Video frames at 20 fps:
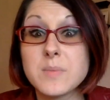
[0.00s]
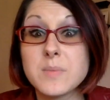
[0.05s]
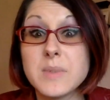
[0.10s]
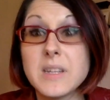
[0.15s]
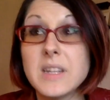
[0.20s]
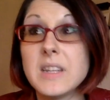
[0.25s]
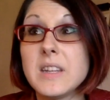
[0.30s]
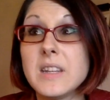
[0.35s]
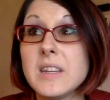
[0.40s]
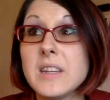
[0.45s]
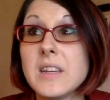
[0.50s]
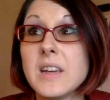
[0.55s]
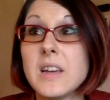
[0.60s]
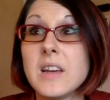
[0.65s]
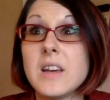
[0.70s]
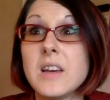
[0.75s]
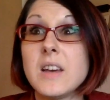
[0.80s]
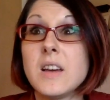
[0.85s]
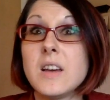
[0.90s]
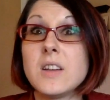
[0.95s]
be
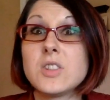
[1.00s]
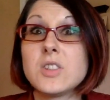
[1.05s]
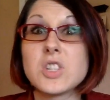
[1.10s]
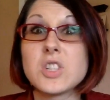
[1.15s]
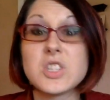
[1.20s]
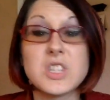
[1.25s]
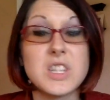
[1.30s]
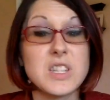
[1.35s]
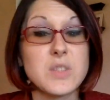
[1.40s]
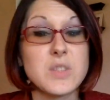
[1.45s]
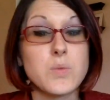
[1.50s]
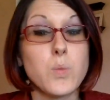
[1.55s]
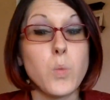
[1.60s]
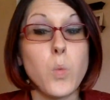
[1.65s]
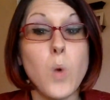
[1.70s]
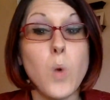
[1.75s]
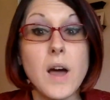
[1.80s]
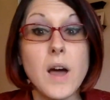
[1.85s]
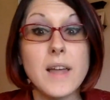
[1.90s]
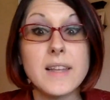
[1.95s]
just this
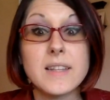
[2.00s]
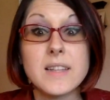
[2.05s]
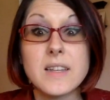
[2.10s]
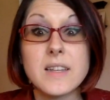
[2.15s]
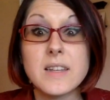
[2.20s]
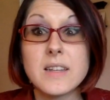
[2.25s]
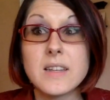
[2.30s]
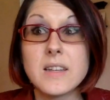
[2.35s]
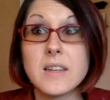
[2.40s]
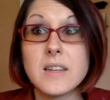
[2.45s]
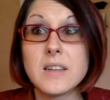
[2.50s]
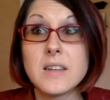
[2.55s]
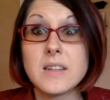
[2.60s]
one